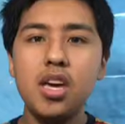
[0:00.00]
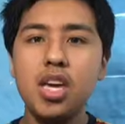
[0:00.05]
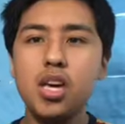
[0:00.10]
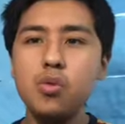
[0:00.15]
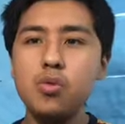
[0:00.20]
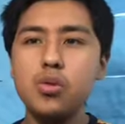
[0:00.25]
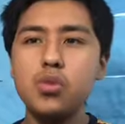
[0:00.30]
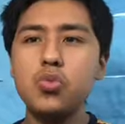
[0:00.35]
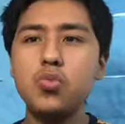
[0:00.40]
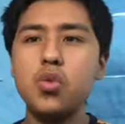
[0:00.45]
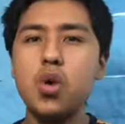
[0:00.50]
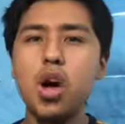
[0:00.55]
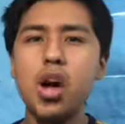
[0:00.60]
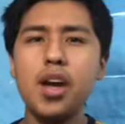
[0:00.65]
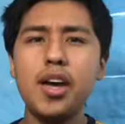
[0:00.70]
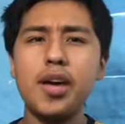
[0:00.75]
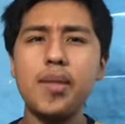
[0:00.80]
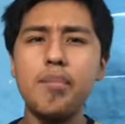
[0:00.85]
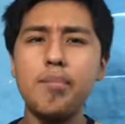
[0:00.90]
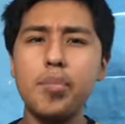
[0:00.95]
It was raw
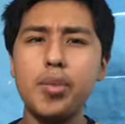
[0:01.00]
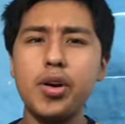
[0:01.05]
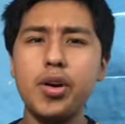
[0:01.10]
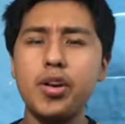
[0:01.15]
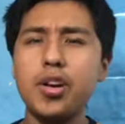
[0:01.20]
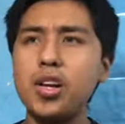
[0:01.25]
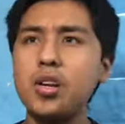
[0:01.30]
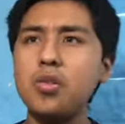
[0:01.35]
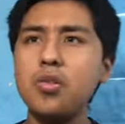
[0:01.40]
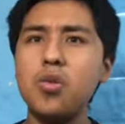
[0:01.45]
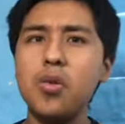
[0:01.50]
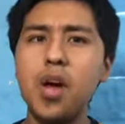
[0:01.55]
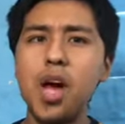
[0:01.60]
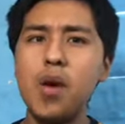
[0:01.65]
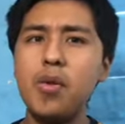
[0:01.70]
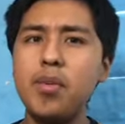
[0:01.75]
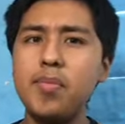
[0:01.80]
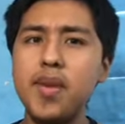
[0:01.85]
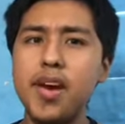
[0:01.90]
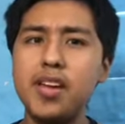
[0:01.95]
and burnt. I don't know how
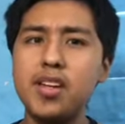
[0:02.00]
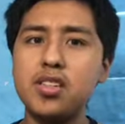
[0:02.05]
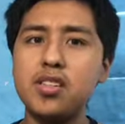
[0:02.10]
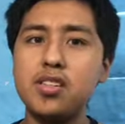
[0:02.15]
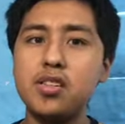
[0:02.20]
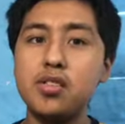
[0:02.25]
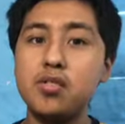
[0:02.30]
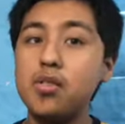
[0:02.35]
he managed to do